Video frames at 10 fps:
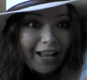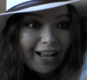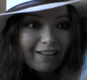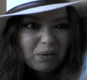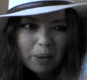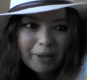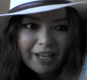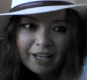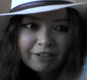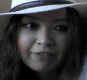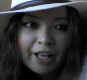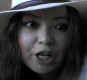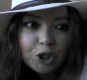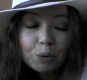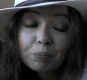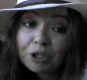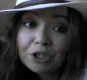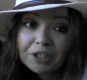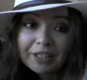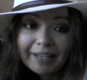have, where we kind of do
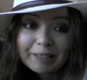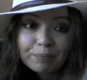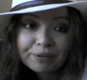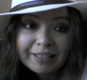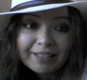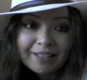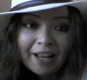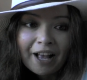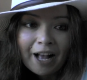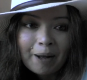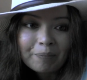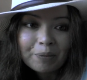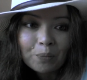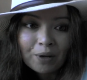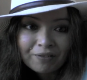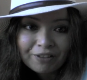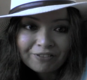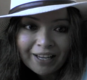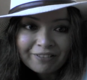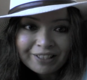personalized prints. One of the
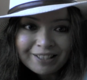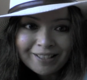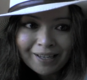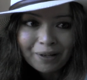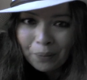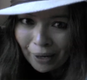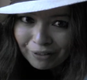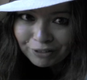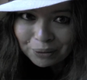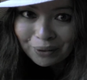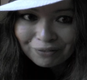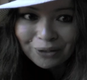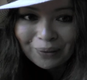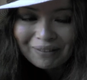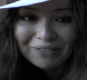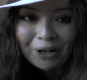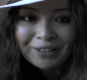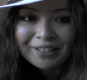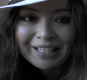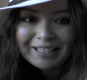favorites that quite a few of you have
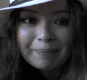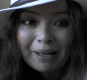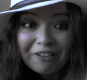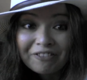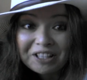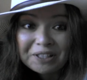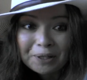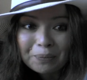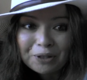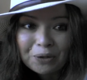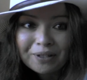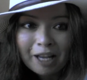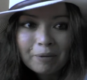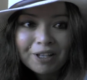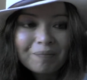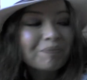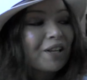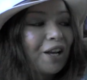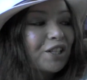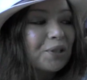gotten is the manifesto with your name on it.
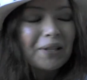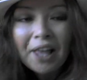So I